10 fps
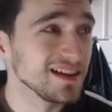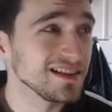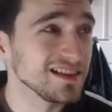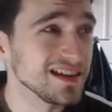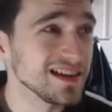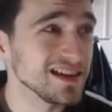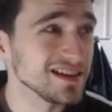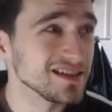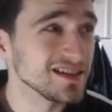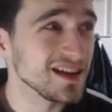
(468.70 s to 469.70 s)

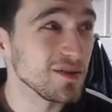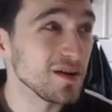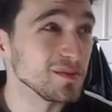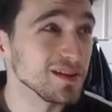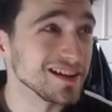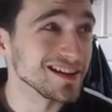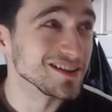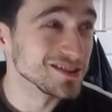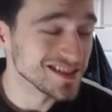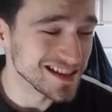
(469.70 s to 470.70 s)
the, if I'm like a
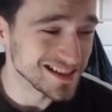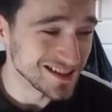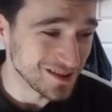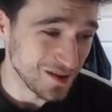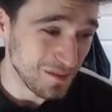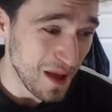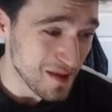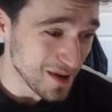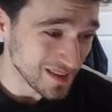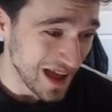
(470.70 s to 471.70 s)
good citizen and I pay
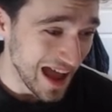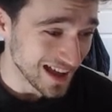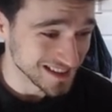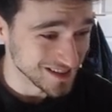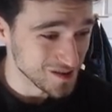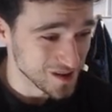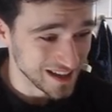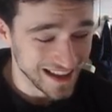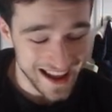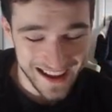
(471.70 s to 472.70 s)
my tax and do what I
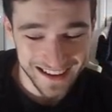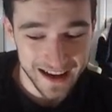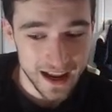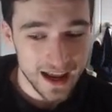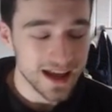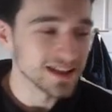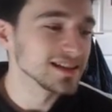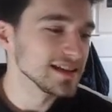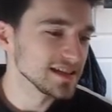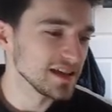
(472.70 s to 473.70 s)
can, at
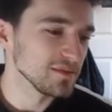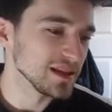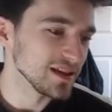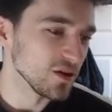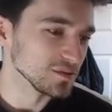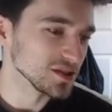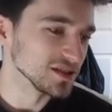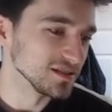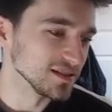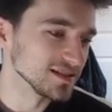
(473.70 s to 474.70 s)
least give me the
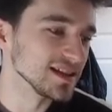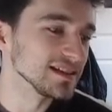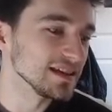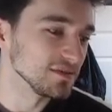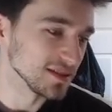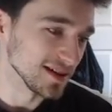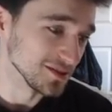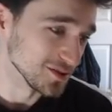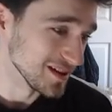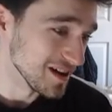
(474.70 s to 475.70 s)
option to leave the
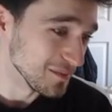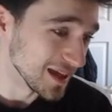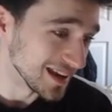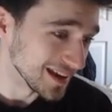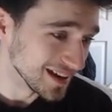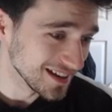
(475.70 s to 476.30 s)
country I'm in,